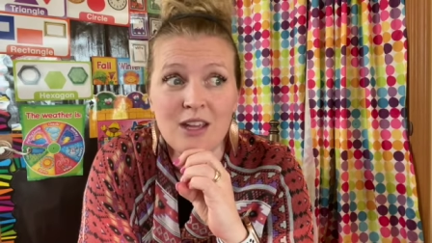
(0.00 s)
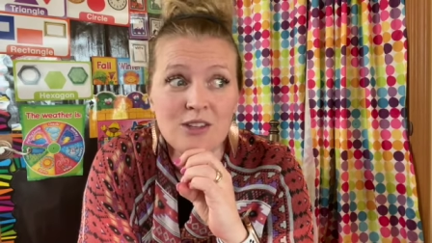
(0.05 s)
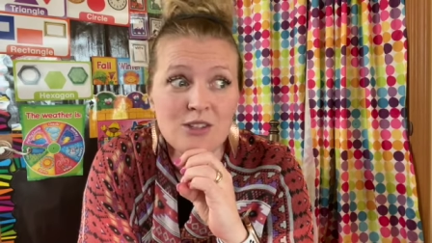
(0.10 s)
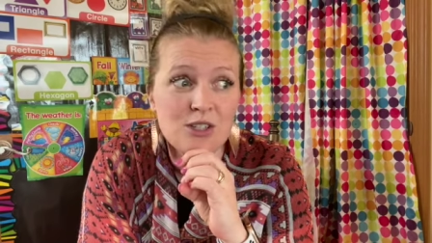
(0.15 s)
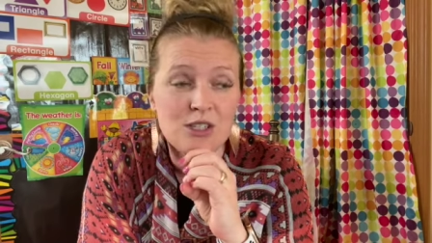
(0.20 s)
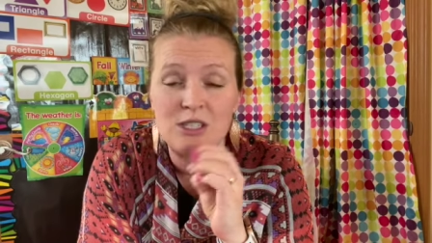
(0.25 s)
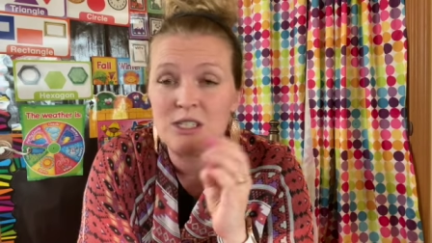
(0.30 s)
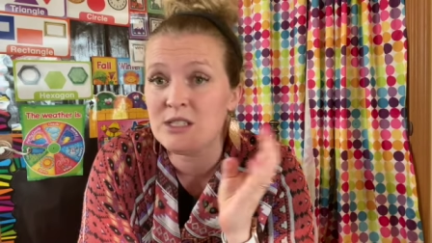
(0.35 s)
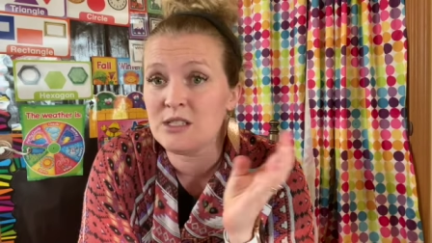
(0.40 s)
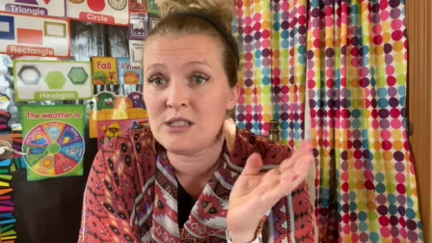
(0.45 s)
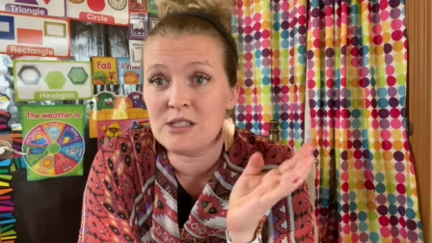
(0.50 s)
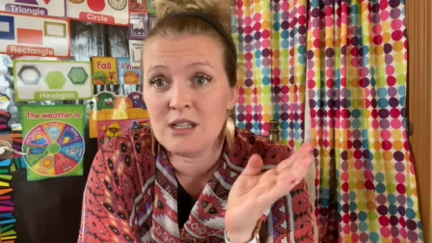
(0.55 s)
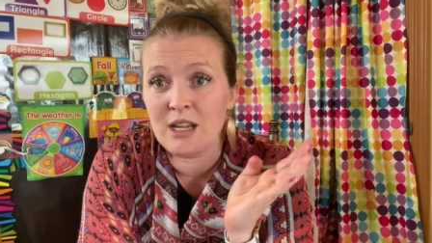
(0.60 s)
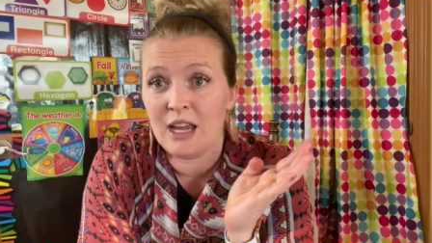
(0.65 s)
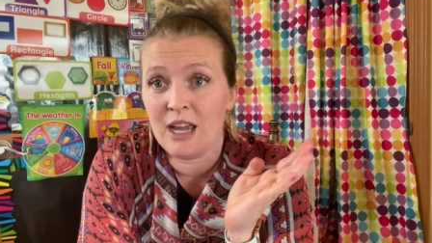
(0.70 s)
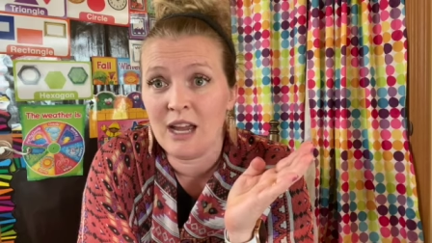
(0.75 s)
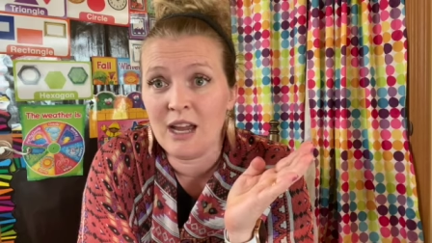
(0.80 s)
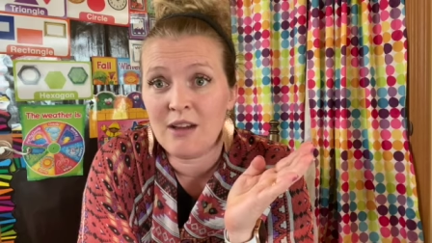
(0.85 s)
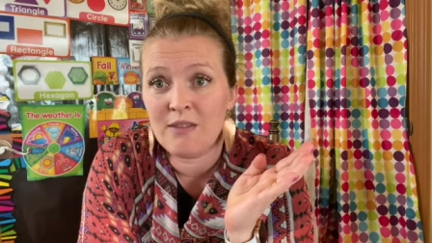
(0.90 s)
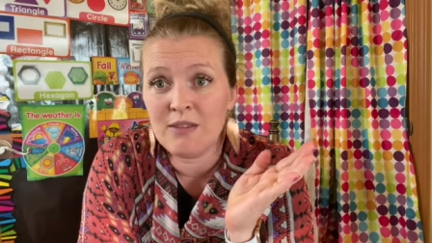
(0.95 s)
just
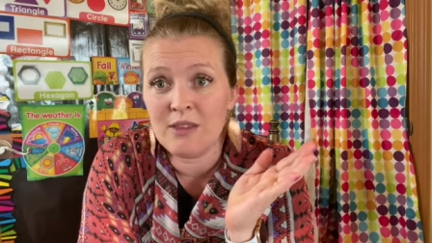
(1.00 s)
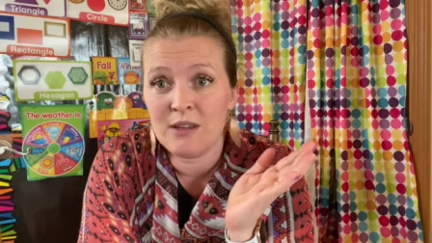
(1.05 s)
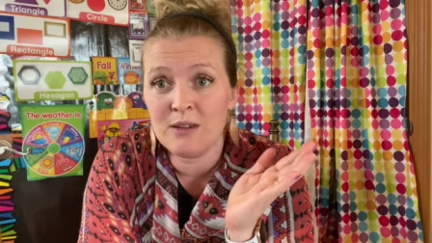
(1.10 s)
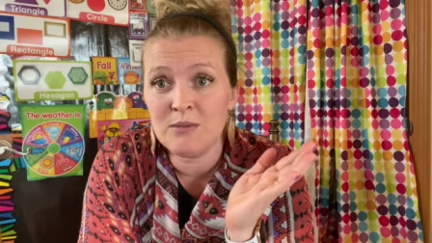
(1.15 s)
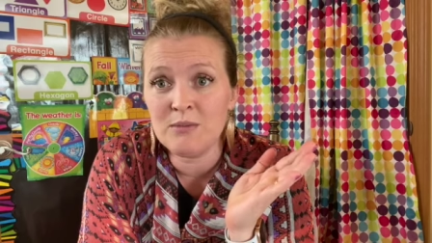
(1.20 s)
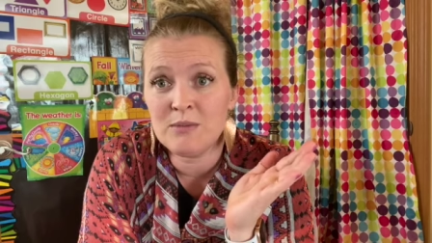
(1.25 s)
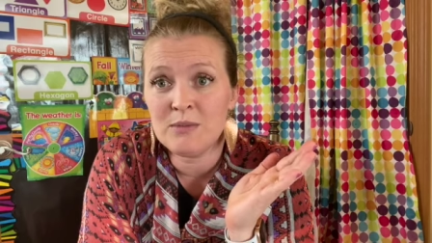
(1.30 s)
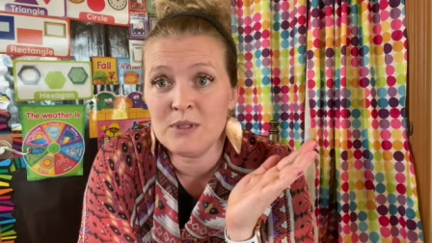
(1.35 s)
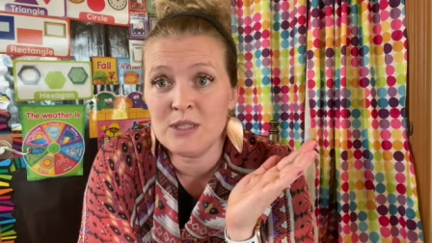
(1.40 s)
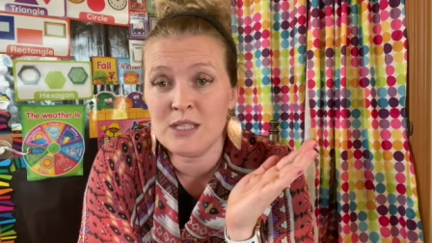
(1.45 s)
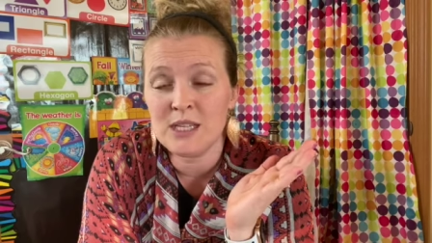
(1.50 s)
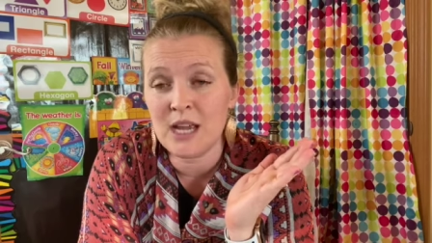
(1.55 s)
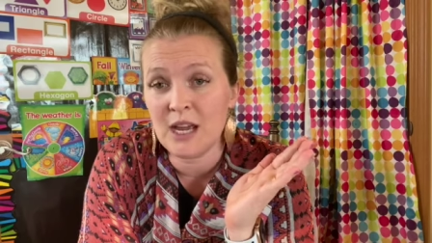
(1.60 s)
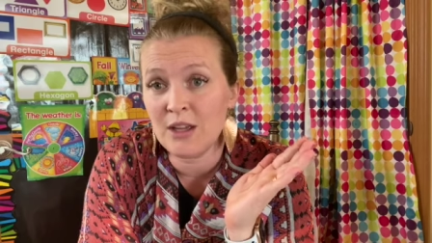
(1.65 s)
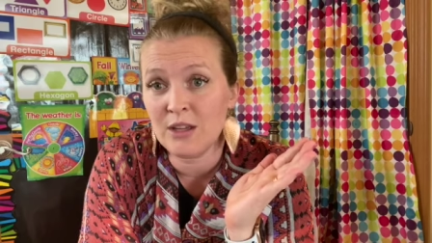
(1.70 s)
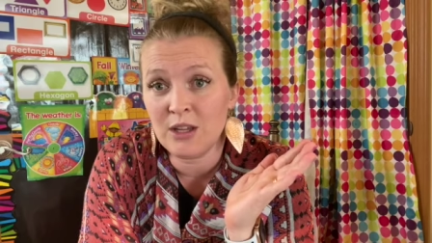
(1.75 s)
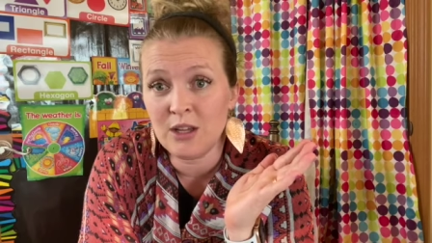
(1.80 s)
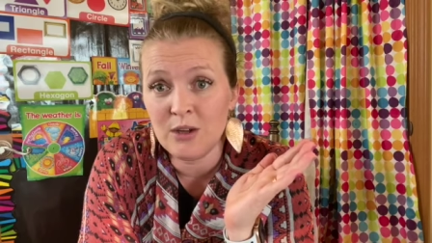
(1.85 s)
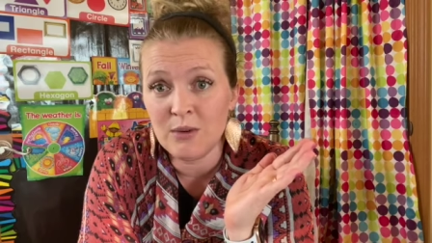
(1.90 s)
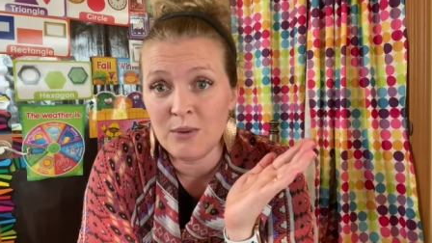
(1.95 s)
have them
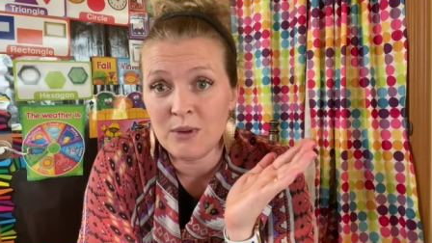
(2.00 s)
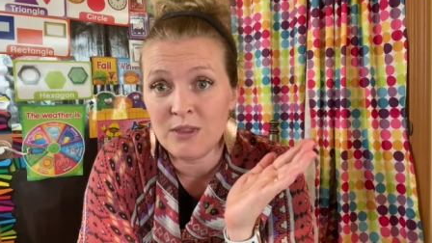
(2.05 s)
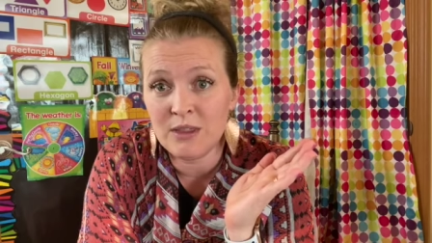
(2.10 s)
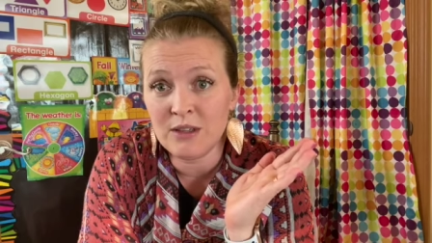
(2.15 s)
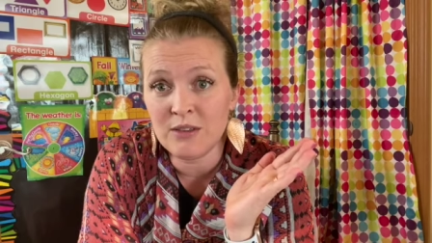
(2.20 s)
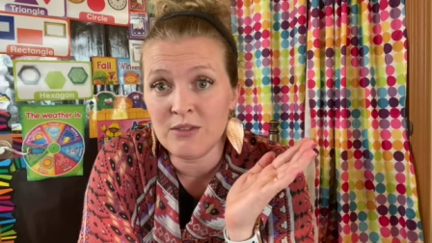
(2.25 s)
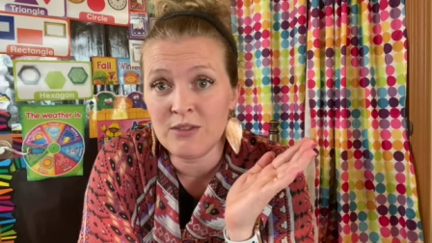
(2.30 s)
tell you what they're